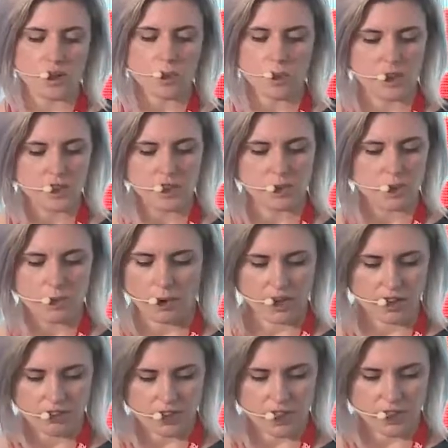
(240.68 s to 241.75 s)
don't want it to be
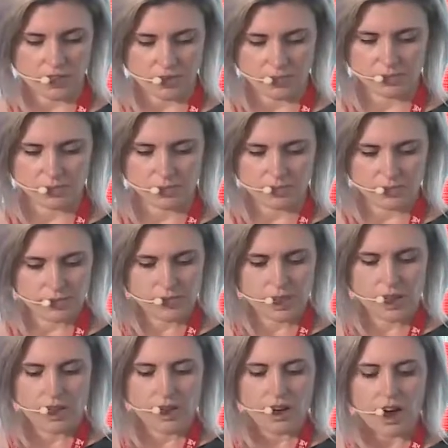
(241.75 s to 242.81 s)
modified.
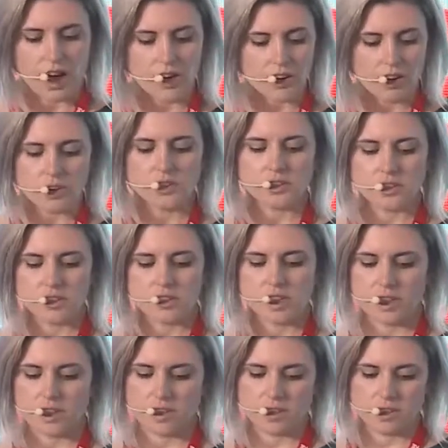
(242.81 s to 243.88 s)
Unaltered
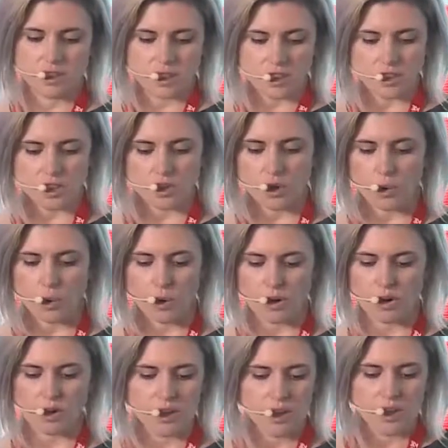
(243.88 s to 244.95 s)
data is the
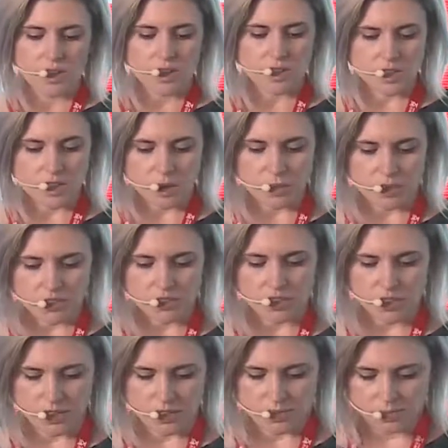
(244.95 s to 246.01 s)
core to some of
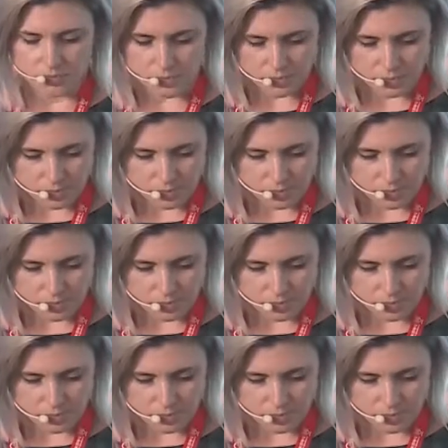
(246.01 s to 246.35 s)
the